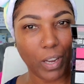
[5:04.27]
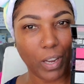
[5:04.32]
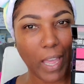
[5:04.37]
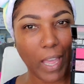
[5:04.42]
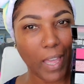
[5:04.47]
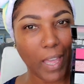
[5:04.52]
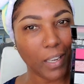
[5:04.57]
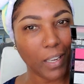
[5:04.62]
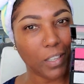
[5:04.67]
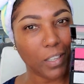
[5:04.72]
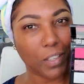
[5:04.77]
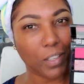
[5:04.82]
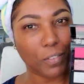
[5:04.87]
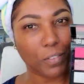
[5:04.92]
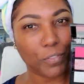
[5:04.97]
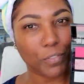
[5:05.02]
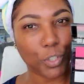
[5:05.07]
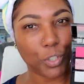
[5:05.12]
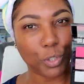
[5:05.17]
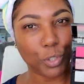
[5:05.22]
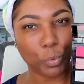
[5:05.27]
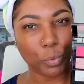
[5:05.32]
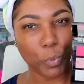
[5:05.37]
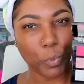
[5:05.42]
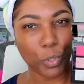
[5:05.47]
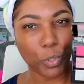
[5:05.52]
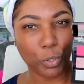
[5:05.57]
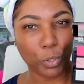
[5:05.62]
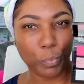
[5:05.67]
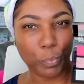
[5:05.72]
are kind of
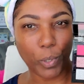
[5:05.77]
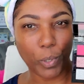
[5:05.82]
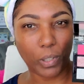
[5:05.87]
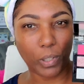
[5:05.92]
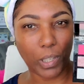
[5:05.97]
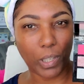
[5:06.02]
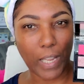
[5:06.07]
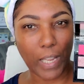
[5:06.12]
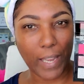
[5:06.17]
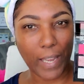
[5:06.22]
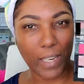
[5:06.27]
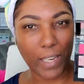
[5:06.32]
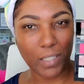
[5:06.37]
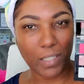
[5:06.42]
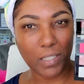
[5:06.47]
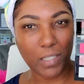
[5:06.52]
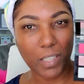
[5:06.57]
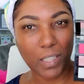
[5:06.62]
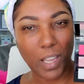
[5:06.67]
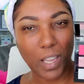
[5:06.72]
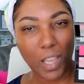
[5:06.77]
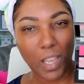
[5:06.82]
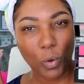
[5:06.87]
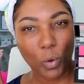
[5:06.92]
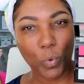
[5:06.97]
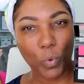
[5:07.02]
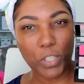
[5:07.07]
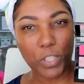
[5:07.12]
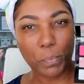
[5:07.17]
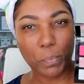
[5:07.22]
super duper light,
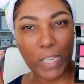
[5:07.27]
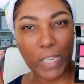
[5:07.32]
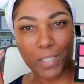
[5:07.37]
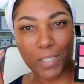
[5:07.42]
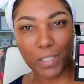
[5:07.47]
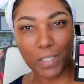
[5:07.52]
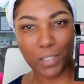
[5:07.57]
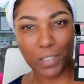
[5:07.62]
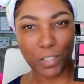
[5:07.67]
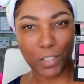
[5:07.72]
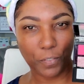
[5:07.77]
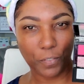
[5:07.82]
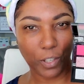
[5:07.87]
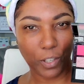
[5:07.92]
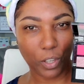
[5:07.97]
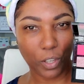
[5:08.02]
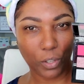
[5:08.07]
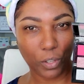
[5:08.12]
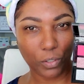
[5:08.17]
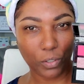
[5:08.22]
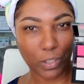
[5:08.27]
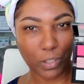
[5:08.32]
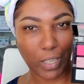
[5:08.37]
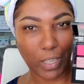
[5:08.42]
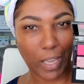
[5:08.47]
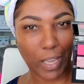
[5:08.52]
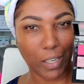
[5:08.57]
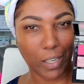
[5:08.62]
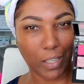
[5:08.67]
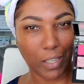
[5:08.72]
which makes it difficult to
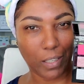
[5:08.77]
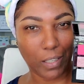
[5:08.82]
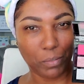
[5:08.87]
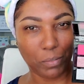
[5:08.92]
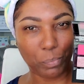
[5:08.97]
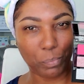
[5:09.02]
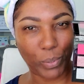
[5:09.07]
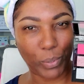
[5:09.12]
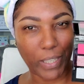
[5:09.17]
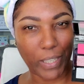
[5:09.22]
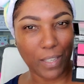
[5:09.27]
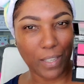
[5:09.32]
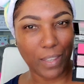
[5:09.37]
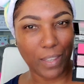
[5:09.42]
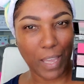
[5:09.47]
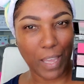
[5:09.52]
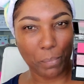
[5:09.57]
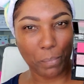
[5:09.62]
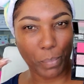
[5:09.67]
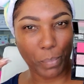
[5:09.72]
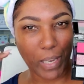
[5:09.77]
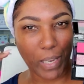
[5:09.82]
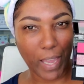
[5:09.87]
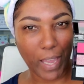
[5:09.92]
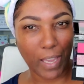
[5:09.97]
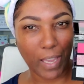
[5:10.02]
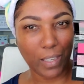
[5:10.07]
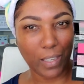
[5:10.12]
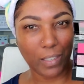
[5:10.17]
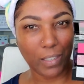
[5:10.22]
kind of blend that
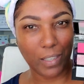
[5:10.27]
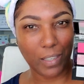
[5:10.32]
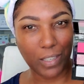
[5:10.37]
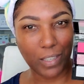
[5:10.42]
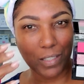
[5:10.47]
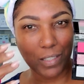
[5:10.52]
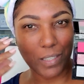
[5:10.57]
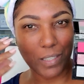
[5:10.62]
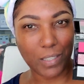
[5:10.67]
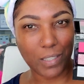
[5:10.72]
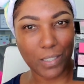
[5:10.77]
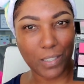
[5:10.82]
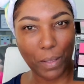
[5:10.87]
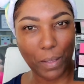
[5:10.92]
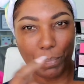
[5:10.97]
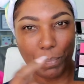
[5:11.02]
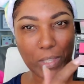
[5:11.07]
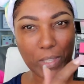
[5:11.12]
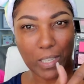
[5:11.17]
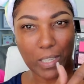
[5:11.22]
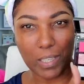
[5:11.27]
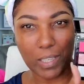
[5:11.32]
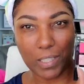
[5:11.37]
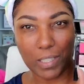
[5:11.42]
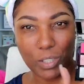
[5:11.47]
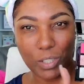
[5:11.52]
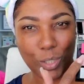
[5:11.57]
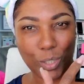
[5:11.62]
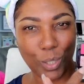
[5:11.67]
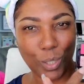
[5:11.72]
black into something
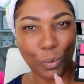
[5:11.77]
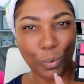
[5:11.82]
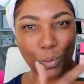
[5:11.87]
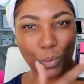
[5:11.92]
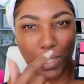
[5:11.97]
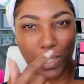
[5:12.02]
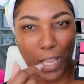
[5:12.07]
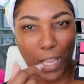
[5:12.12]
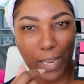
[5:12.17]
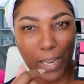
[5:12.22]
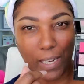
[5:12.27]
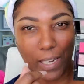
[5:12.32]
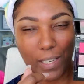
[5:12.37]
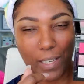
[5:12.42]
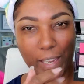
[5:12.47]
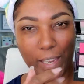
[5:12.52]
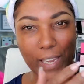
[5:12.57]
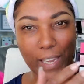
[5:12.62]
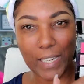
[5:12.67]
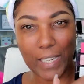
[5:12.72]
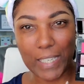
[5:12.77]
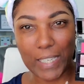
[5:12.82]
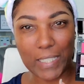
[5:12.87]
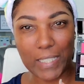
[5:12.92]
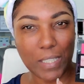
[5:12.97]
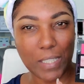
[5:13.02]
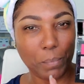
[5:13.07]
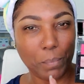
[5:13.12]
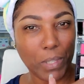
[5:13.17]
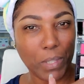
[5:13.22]
so light. Like I need
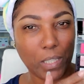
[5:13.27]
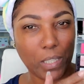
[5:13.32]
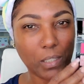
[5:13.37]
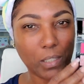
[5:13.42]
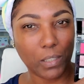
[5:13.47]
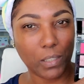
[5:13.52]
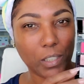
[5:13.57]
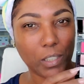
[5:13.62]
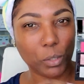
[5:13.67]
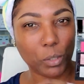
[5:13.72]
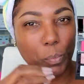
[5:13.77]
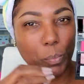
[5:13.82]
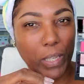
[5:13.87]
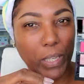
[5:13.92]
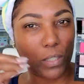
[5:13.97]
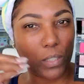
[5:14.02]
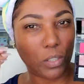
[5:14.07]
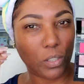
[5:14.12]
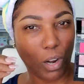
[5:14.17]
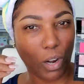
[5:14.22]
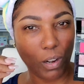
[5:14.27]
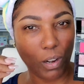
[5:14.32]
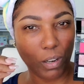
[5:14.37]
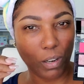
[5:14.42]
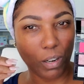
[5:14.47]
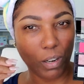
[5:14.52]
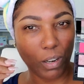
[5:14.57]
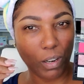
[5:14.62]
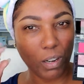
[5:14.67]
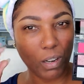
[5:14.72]
something a little bit
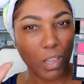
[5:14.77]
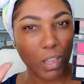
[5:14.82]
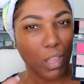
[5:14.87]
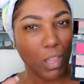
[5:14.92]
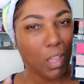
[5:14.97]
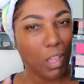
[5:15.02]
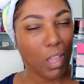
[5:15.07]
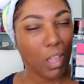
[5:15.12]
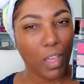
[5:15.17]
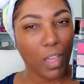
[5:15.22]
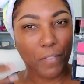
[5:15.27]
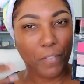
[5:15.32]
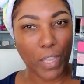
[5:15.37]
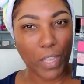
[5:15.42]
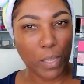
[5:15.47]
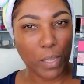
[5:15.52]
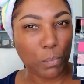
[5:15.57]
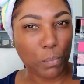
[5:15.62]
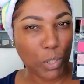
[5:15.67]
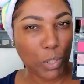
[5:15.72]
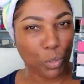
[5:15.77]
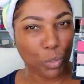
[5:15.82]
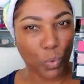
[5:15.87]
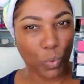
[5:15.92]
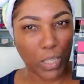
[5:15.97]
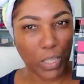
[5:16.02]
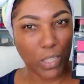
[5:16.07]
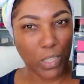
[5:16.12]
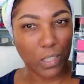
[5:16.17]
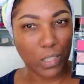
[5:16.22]
darker of an
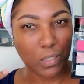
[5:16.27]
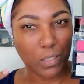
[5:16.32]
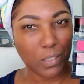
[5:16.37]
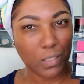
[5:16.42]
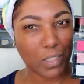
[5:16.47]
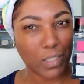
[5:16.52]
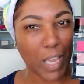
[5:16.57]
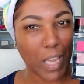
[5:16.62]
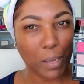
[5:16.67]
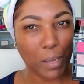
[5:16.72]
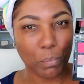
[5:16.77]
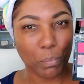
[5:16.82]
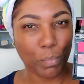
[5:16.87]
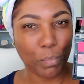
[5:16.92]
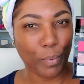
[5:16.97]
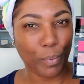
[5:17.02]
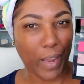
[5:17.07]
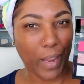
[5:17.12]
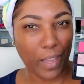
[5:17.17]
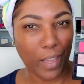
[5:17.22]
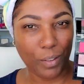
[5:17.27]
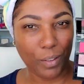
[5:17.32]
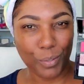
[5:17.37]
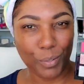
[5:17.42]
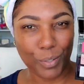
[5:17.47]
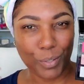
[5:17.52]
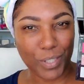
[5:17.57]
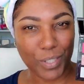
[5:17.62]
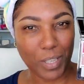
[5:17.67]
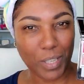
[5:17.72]
in-between type
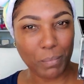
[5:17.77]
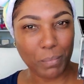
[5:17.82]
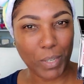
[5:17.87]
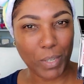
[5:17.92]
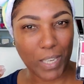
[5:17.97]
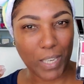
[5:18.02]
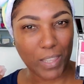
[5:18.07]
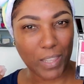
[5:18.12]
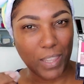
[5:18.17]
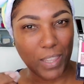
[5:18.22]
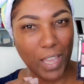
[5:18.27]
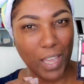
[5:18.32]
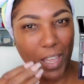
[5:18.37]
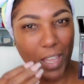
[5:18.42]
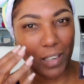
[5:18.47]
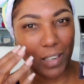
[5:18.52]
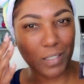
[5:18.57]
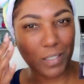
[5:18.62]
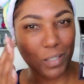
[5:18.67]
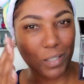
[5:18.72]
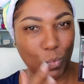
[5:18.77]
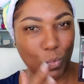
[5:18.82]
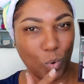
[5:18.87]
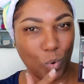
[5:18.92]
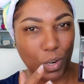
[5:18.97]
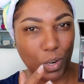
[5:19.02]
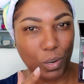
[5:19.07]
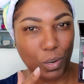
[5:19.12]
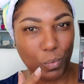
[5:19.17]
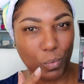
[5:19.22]
brown or something like that to
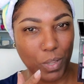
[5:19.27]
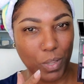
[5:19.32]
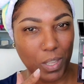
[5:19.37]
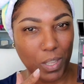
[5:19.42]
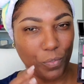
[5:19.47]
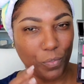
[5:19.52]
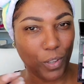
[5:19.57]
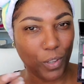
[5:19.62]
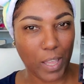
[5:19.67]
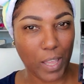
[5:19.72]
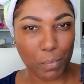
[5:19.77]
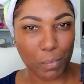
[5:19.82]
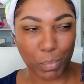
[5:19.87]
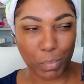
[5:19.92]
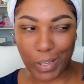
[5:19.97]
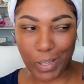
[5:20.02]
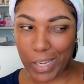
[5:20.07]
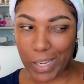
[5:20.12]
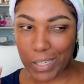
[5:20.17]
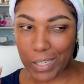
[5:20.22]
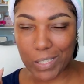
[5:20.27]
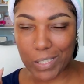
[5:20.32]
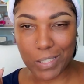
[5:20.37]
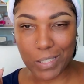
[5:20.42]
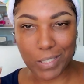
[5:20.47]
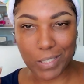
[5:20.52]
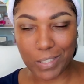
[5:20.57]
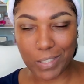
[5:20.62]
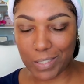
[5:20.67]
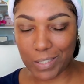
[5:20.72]
work with for that black
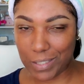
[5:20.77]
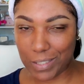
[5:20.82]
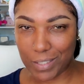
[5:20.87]
because